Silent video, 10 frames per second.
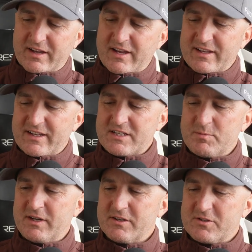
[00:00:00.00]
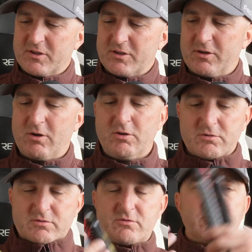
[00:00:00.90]
And that's because they're all
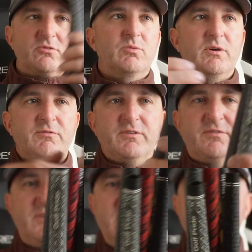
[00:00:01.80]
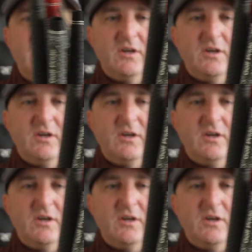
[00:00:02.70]
1250.